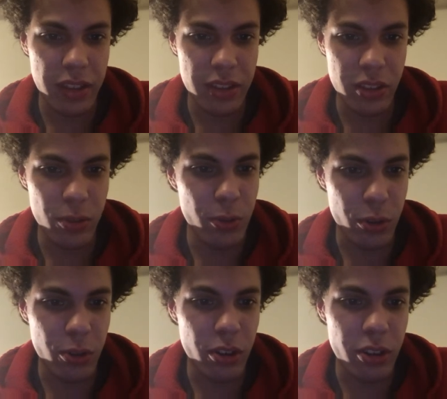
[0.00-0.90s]

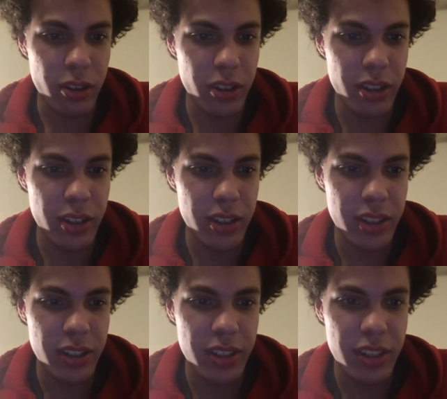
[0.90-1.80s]
Unicorn.
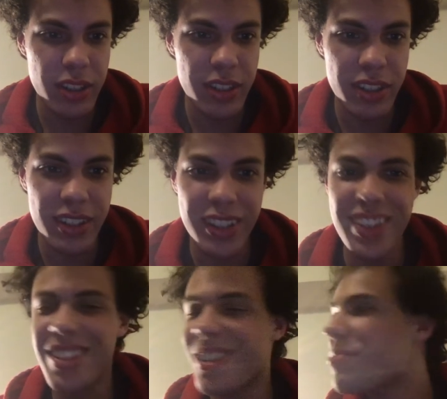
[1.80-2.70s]

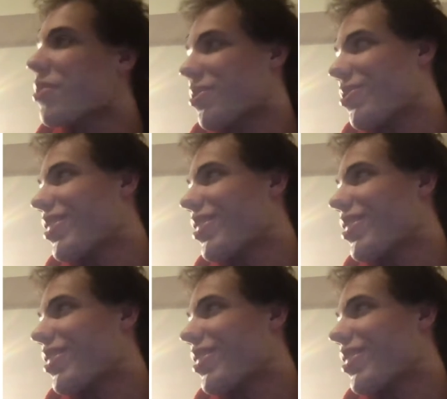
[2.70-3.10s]
It's a unicorn.